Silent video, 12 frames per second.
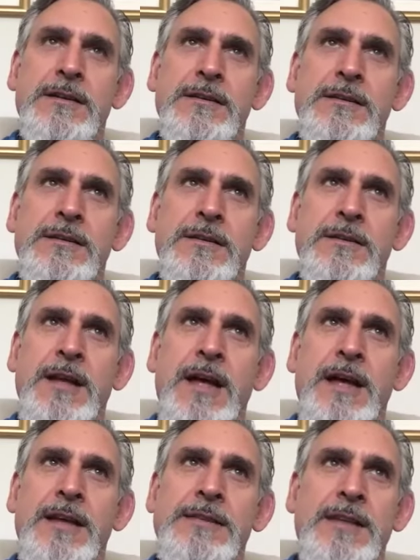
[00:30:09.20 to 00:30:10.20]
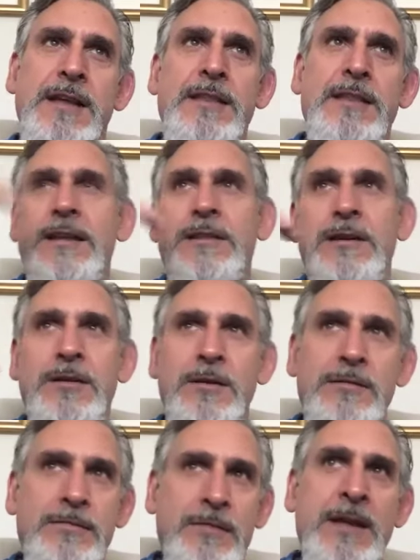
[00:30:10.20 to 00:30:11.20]
they're not, it's not like they're
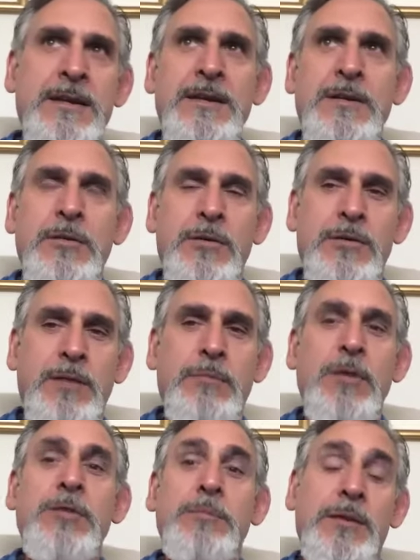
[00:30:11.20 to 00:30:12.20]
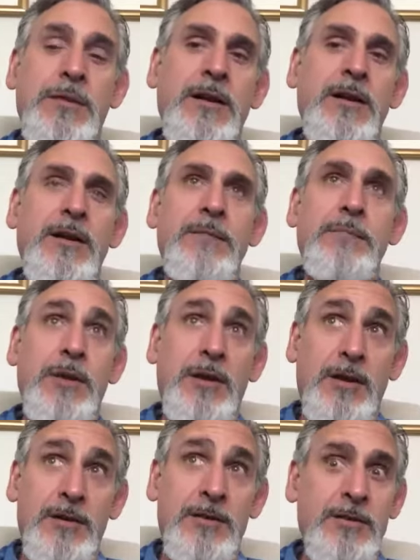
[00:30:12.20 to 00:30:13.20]
offended or taken personal, but
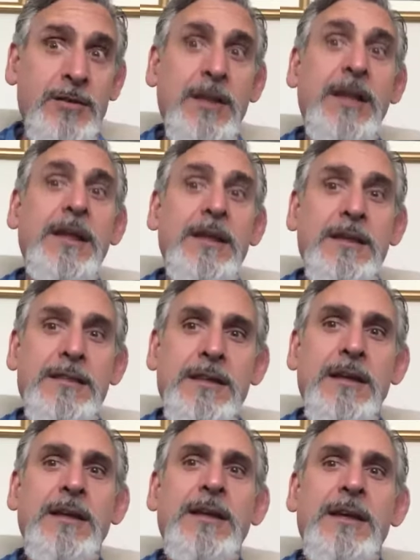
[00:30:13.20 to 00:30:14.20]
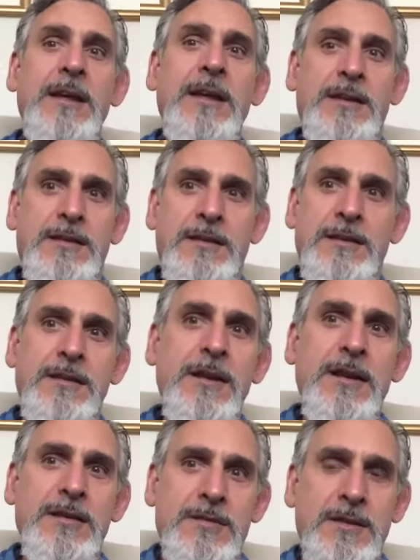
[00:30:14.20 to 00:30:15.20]
underneath
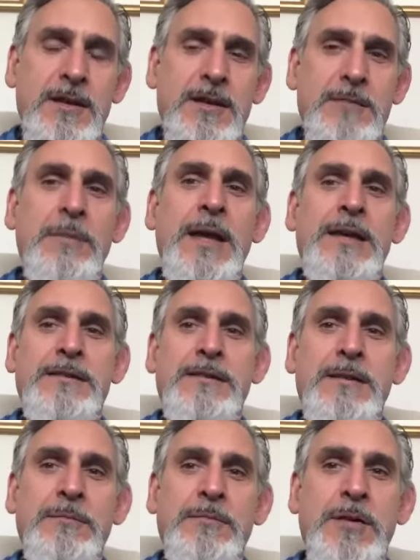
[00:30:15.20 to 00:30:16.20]
it makes them feel